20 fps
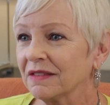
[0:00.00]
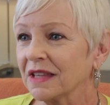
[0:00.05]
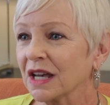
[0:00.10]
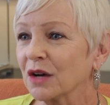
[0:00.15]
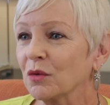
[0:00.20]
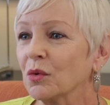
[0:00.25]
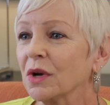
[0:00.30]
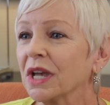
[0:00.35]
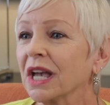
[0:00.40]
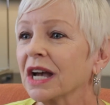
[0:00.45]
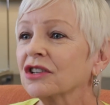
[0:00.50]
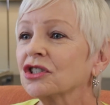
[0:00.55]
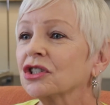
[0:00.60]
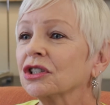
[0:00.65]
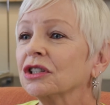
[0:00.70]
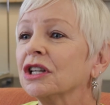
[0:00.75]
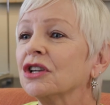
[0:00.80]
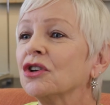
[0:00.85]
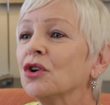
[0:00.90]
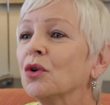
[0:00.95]
in that we
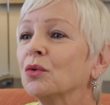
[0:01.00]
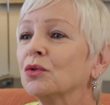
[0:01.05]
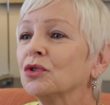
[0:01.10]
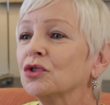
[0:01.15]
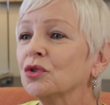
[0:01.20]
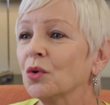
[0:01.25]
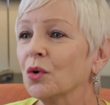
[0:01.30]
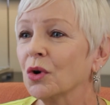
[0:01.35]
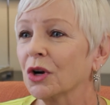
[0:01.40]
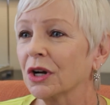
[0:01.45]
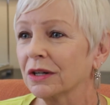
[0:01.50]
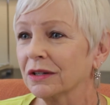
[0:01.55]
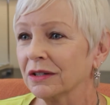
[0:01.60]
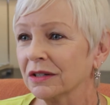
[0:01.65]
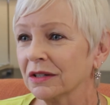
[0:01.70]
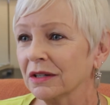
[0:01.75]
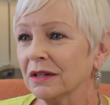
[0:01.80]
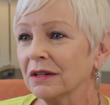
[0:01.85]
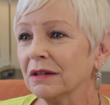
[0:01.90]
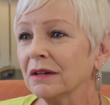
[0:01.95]
actually go toward
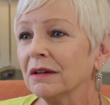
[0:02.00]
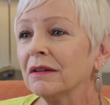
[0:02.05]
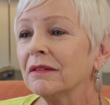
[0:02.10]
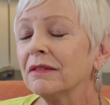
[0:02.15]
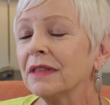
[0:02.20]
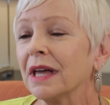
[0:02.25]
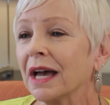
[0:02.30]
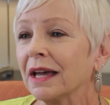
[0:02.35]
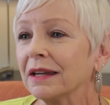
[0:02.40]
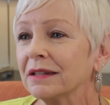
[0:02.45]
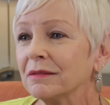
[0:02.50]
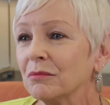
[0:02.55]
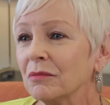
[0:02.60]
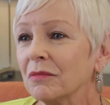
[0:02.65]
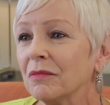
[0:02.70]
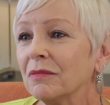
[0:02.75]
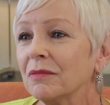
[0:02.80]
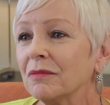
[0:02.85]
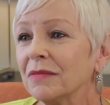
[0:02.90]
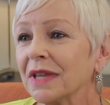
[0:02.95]
that
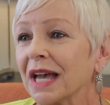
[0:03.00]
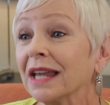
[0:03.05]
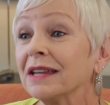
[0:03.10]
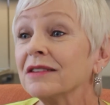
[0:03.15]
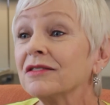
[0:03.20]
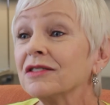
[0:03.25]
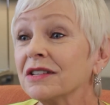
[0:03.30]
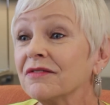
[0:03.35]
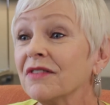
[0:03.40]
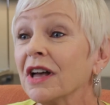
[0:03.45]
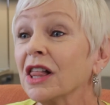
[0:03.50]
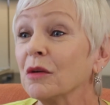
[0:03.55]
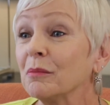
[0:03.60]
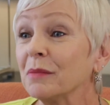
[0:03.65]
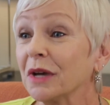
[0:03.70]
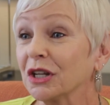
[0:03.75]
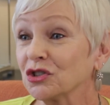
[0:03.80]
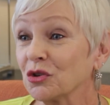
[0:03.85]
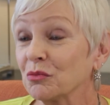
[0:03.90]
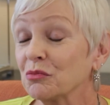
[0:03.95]
that
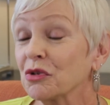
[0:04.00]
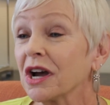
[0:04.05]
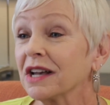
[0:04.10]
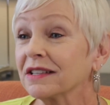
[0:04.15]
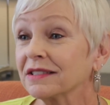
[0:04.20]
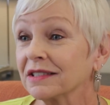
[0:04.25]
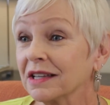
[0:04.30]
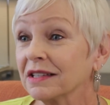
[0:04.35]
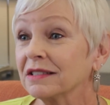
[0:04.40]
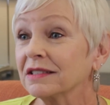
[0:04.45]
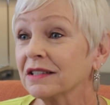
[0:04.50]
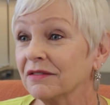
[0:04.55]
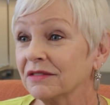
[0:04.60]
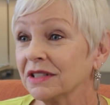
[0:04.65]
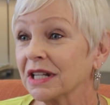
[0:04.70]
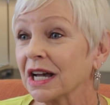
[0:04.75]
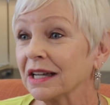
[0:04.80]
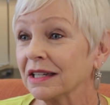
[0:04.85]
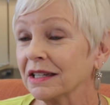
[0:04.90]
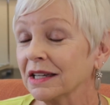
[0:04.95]
developmental process of
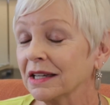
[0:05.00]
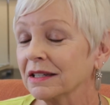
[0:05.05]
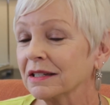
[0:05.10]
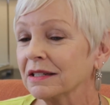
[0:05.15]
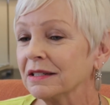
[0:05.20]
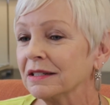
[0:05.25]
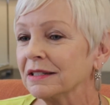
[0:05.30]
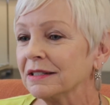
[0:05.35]
dying.